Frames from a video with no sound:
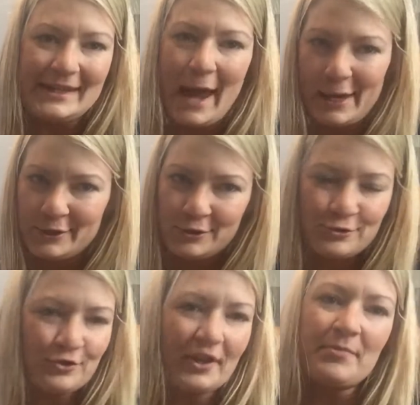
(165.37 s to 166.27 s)
the end
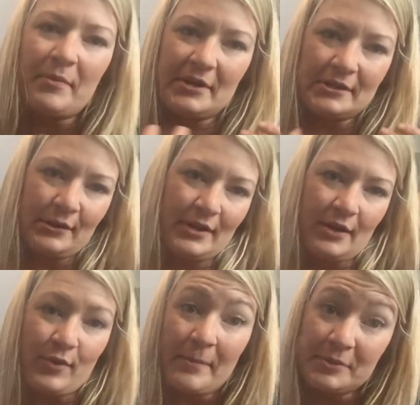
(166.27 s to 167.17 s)
usually, but because I already
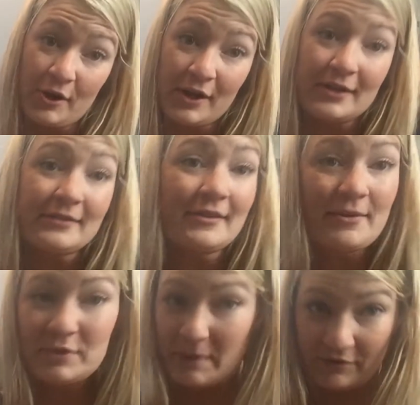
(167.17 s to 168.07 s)
had wraps on,
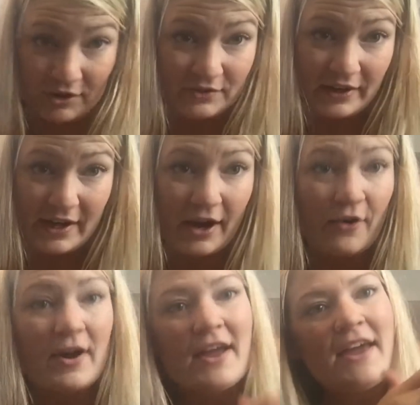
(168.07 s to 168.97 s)
it was my first
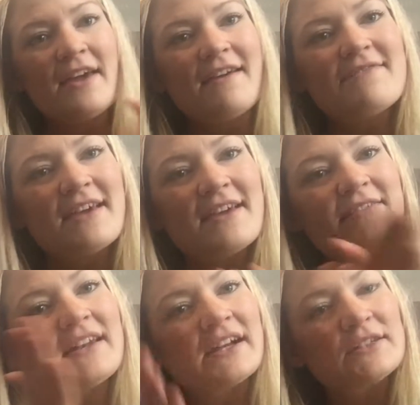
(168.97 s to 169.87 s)
video. And
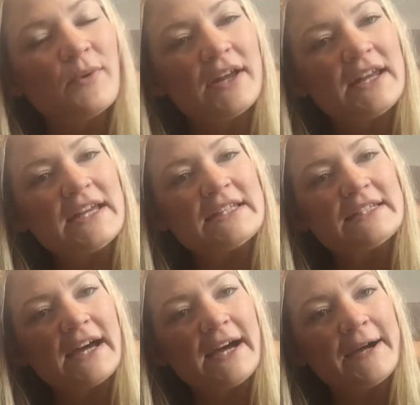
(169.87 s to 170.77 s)
then the next one
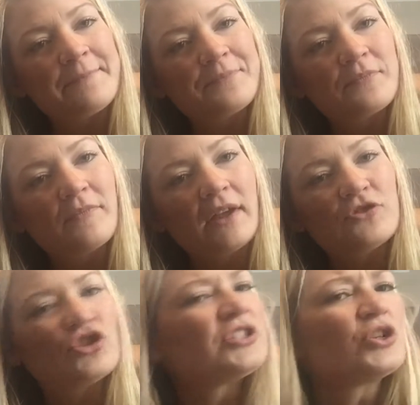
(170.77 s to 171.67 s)
is
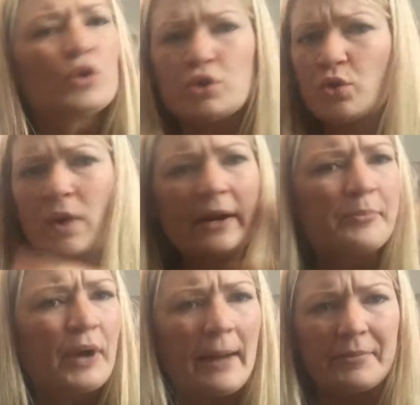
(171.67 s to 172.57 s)
just the quick
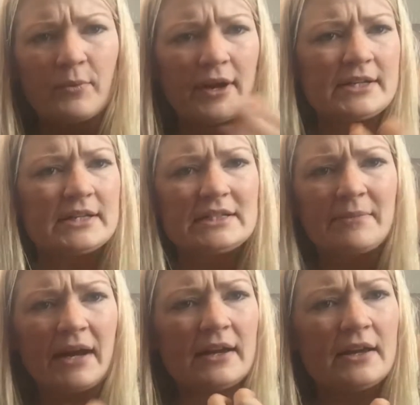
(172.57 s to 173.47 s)
prep, what I did to
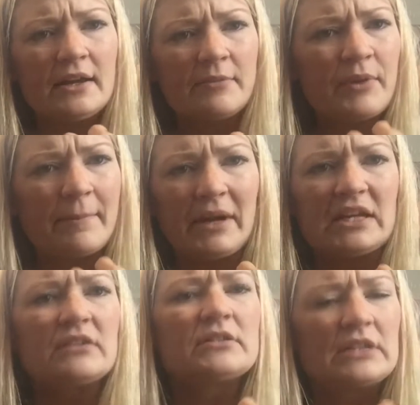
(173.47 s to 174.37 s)
prep my
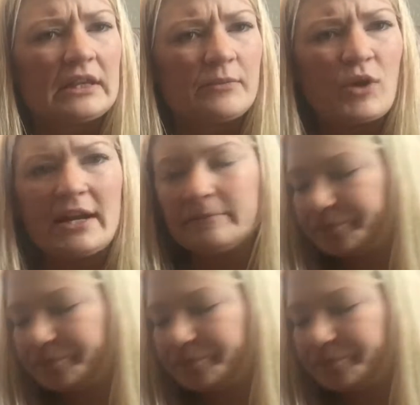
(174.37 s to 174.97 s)
nails to get them ready.